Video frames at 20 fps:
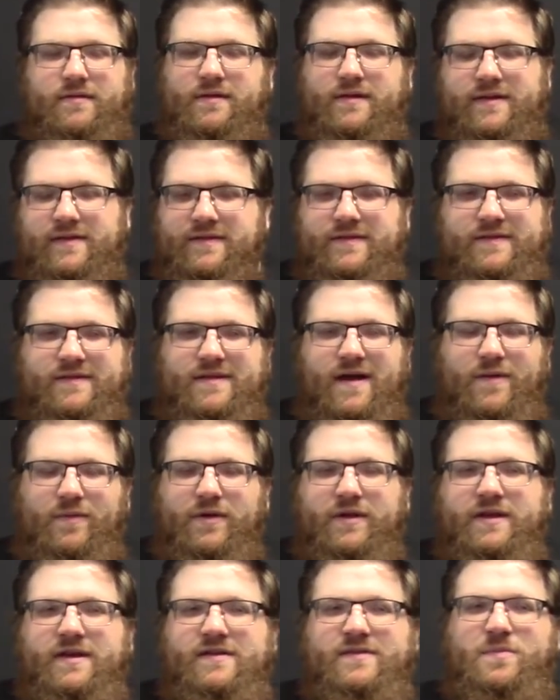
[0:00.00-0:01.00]
It's not
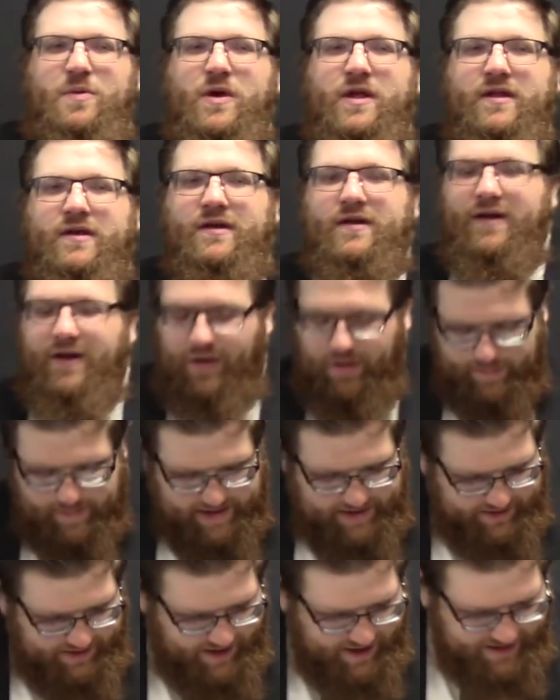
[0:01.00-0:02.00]
really a spoiler, all
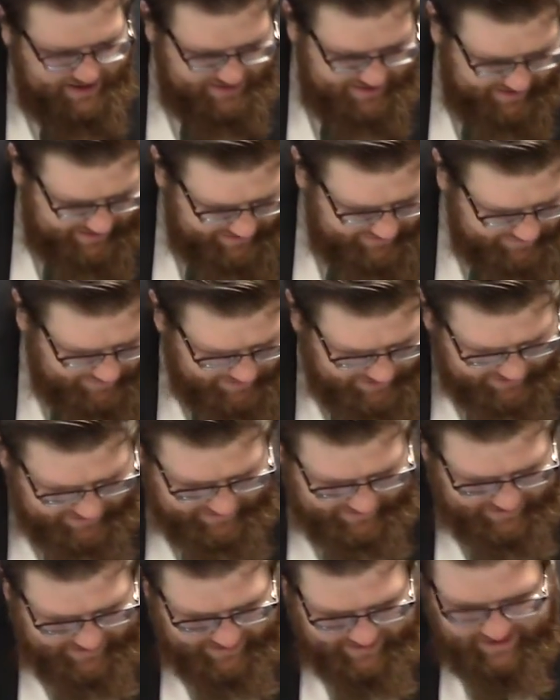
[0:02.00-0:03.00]
mankind dies,
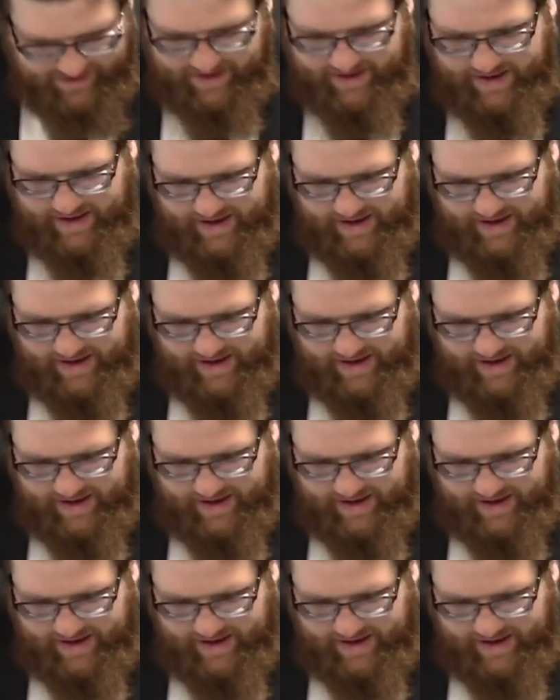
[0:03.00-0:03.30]
but